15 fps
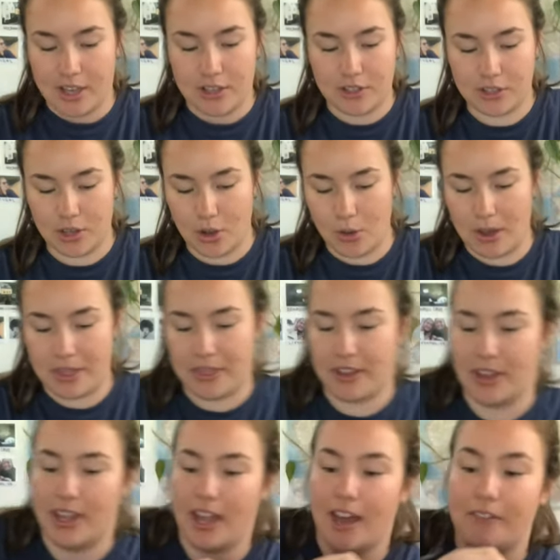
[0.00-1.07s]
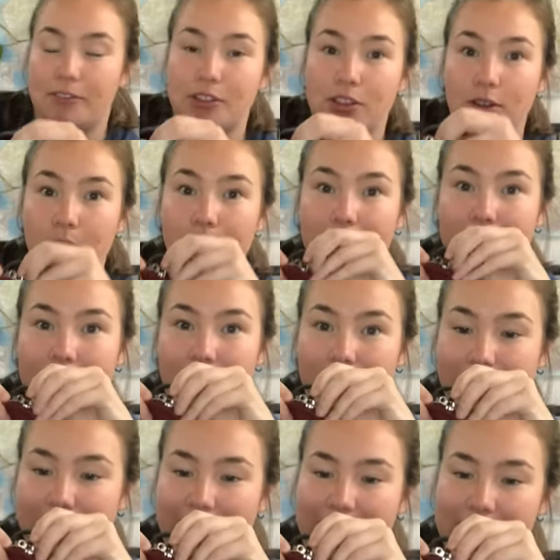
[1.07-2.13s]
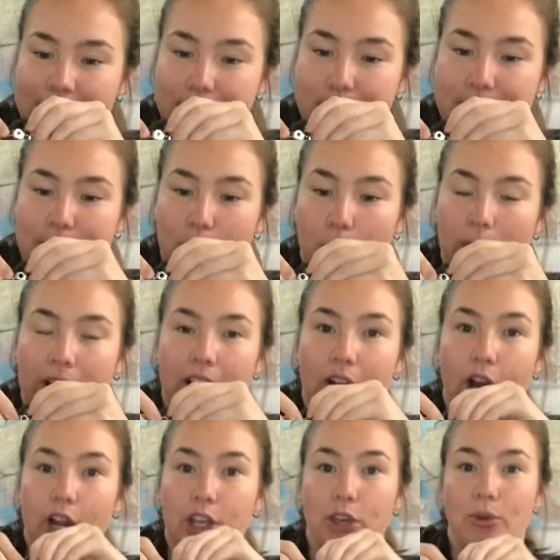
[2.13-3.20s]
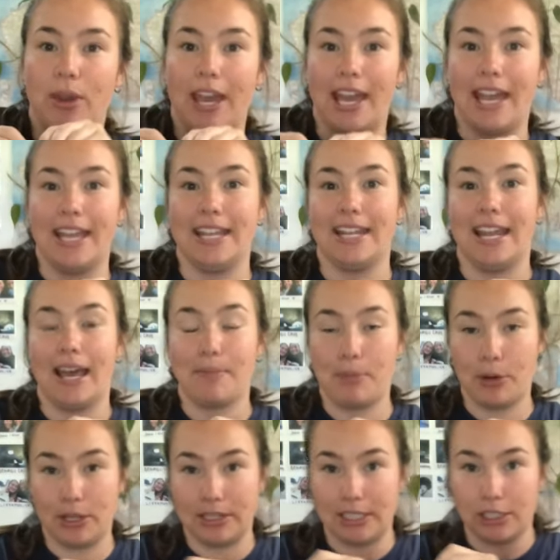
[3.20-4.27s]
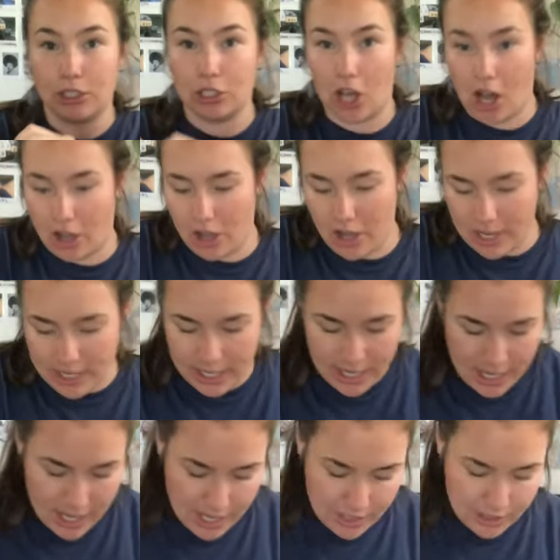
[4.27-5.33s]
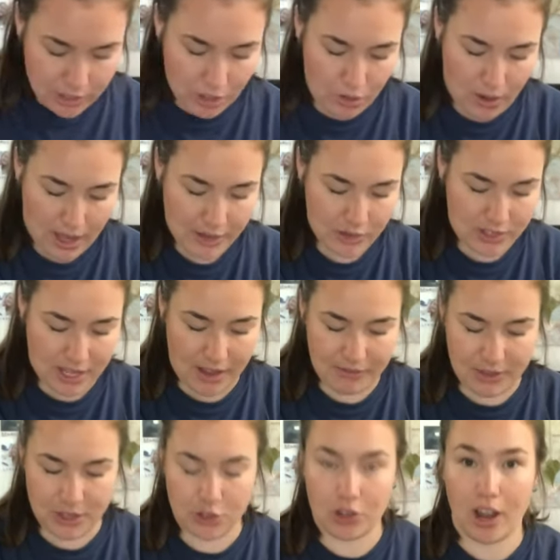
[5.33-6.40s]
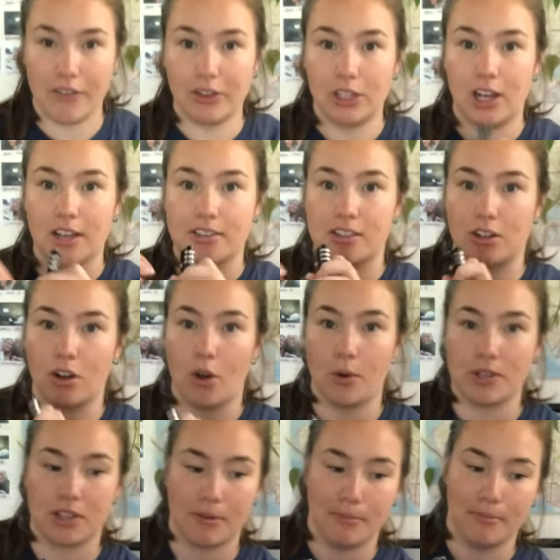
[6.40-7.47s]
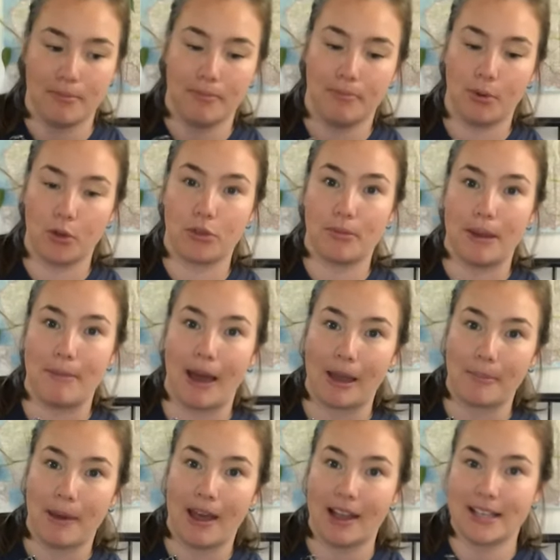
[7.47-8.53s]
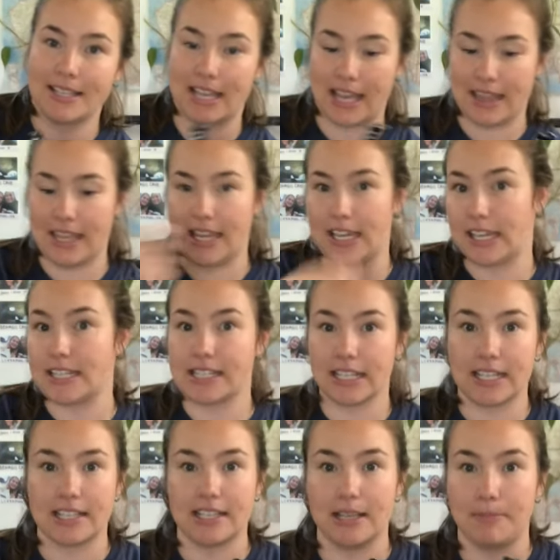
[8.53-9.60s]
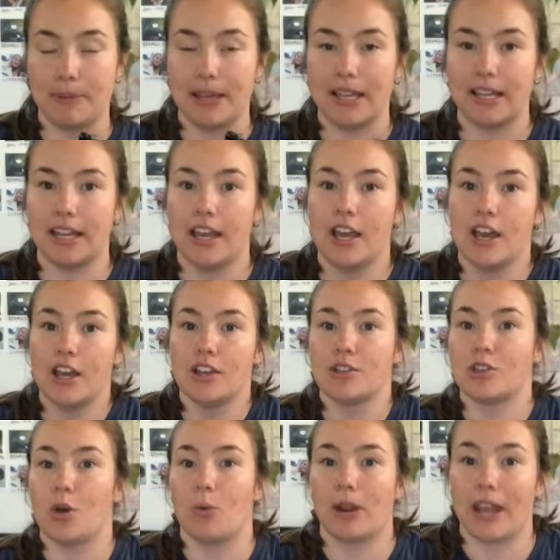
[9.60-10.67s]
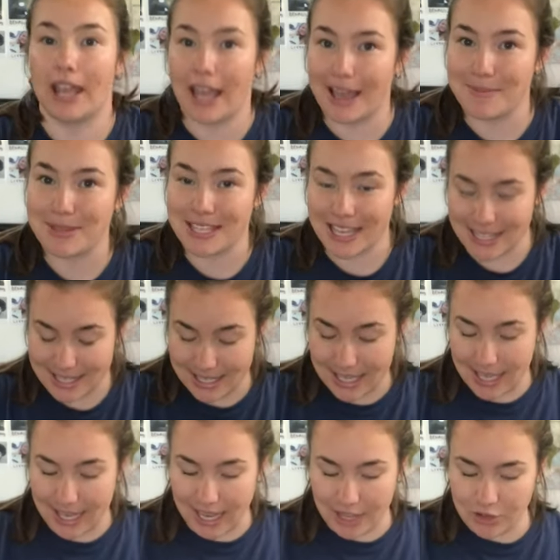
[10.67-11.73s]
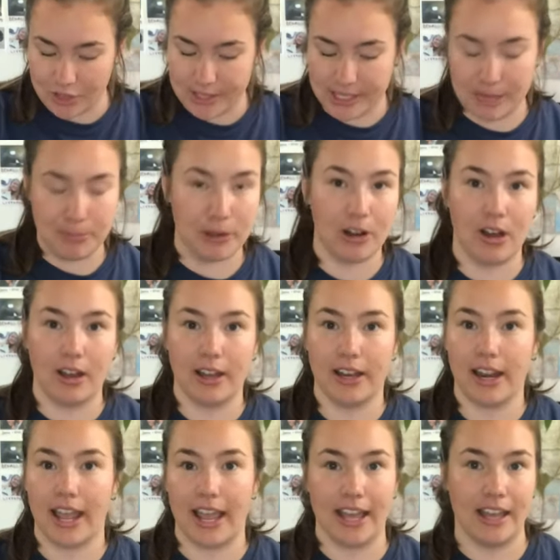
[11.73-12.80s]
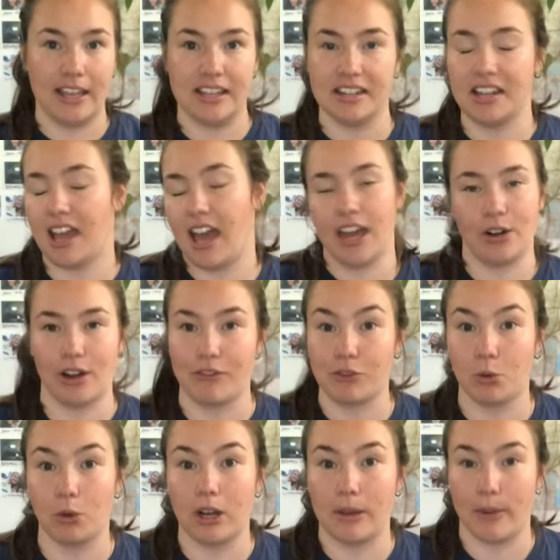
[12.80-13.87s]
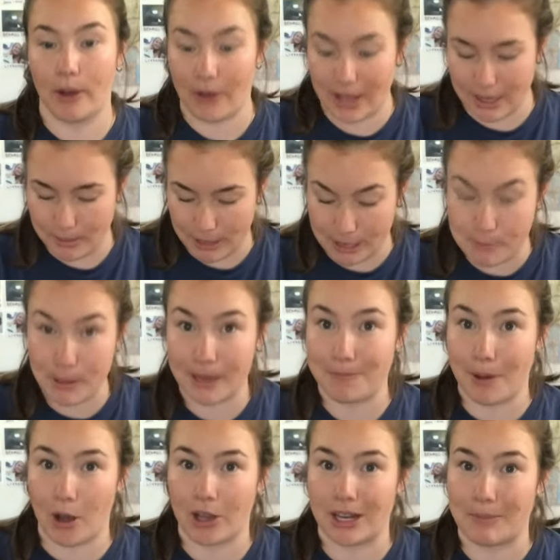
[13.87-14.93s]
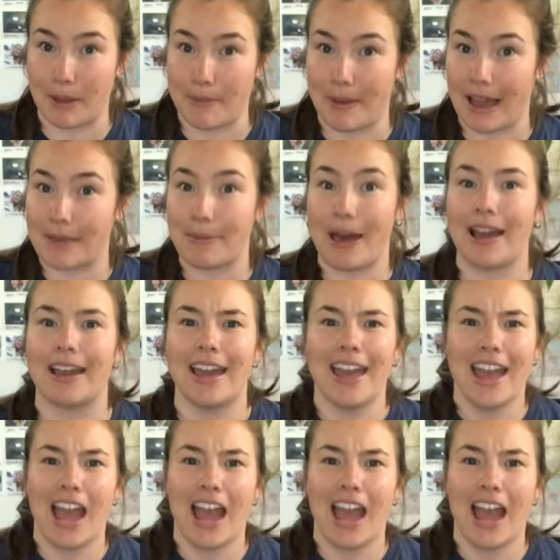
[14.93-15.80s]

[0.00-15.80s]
So they have 2 little clasps where you can put a little lock on. So I just have these travel locks that are always on both of my backpacks, and they easily slip in. So when I am sightseeing, I just slip it on and I don't have to worry about anybody pickpocketing my backpack.